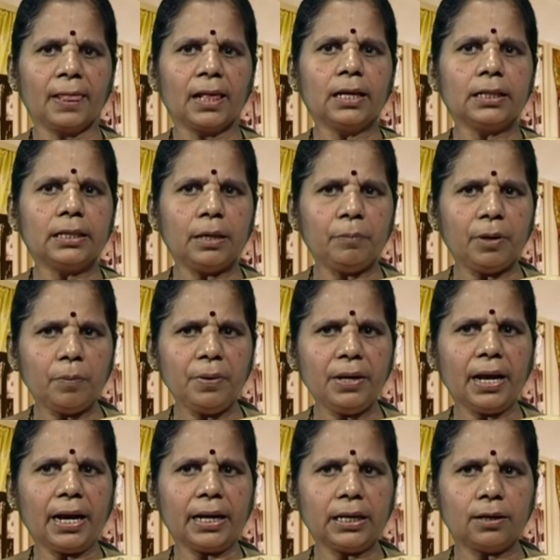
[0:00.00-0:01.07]
They may be
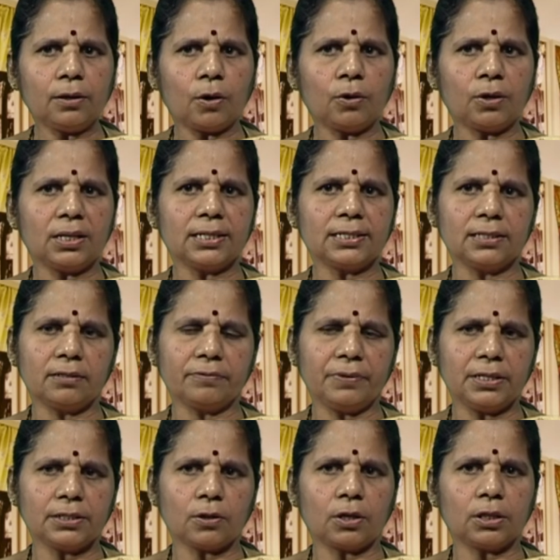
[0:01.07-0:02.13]
anchored onto the
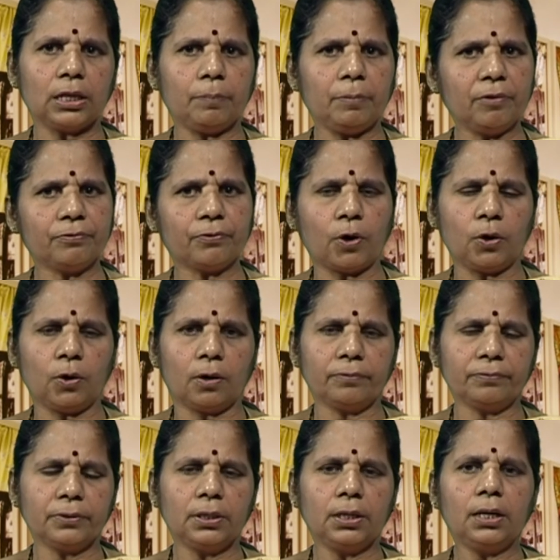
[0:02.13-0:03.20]
surface, or they may fall off
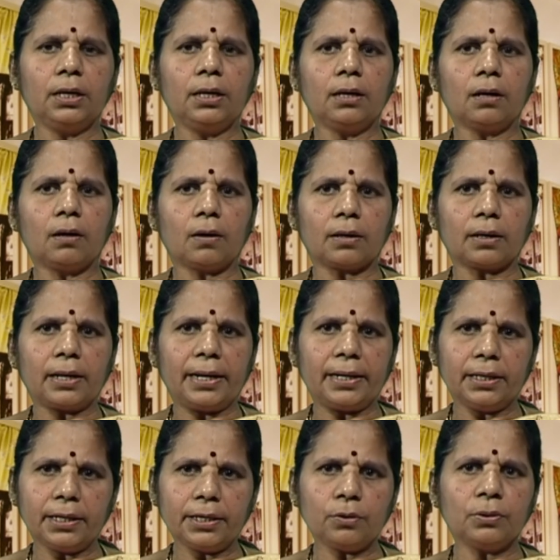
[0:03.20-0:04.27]
or
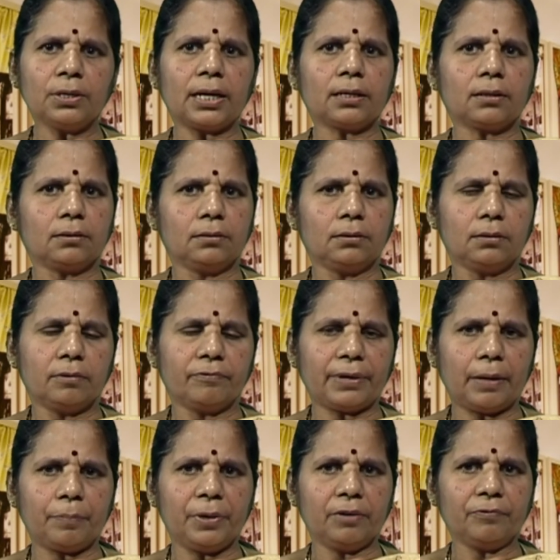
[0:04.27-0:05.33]
adhere to that
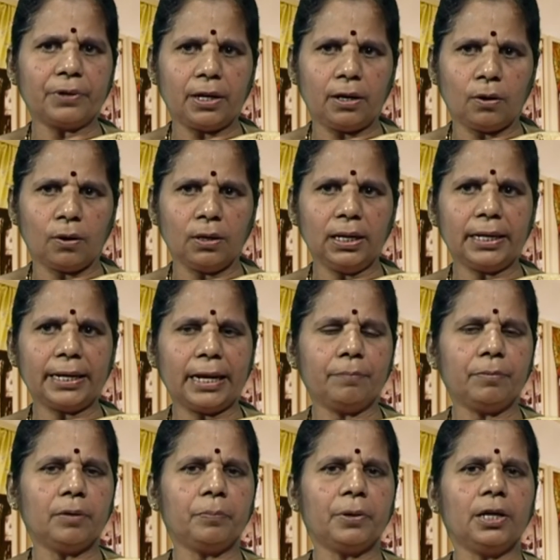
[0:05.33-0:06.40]
fabric for a longer
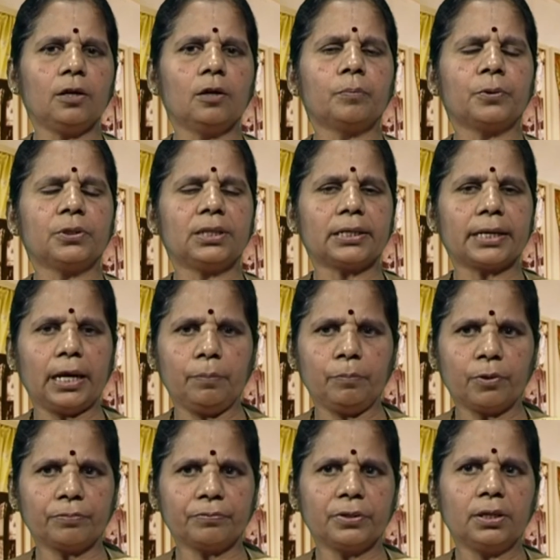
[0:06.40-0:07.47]
time depending upon the type
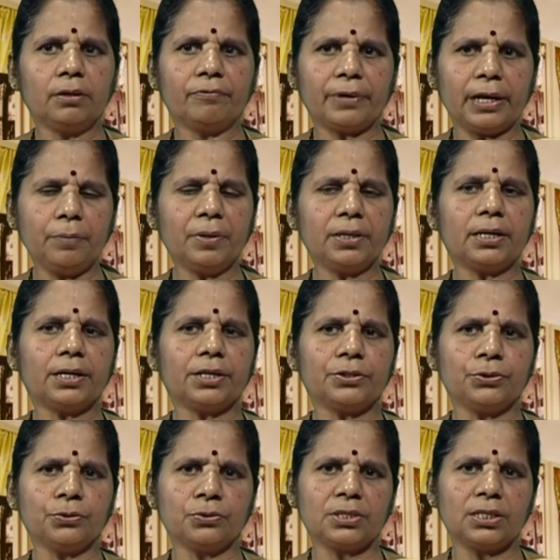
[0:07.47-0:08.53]
of fiber that is
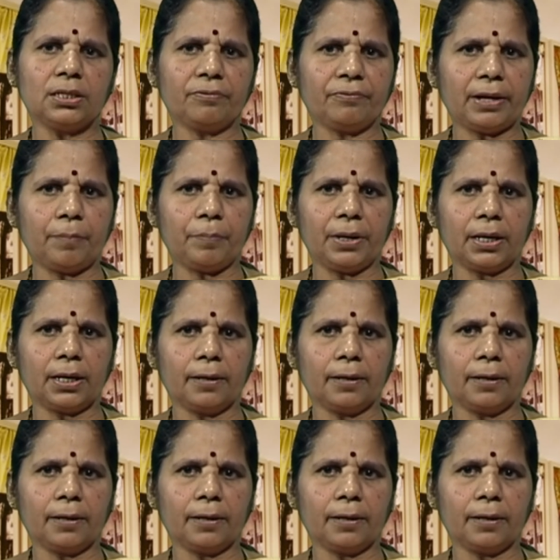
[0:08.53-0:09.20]
used in the fabric.